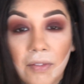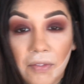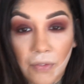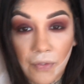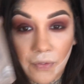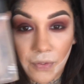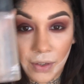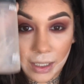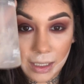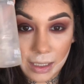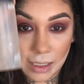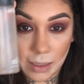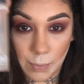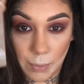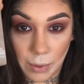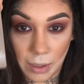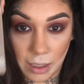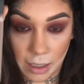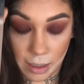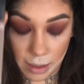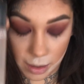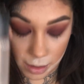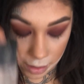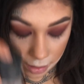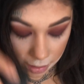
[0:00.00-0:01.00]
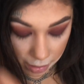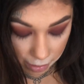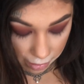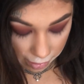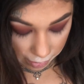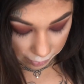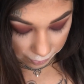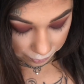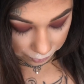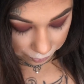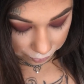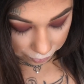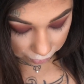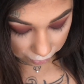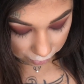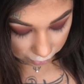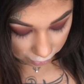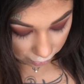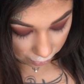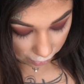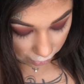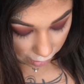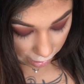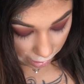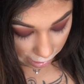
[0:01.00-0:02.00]
Fix Plus
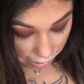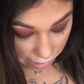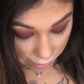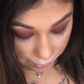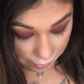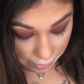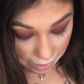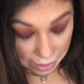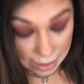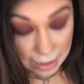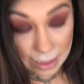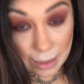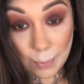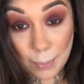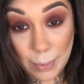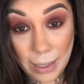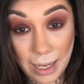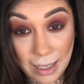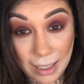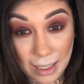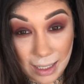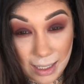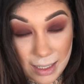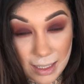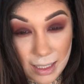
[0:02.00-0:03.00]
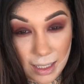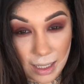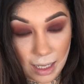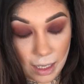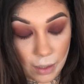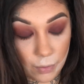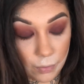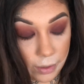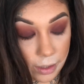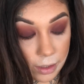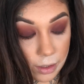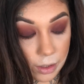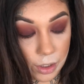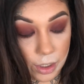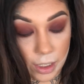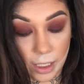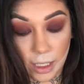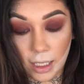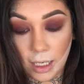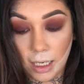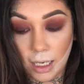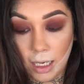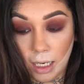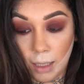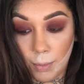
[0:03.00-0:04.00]
and I'm gonna dip back into that red
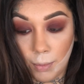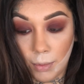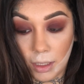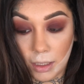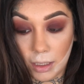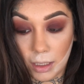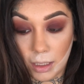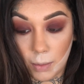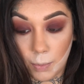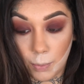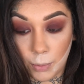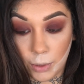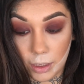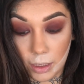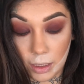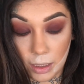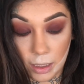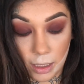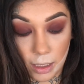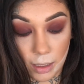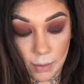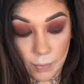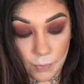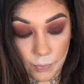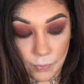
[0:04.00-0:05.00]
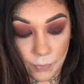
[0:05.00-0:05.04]
shade and I'm gonna spritz it.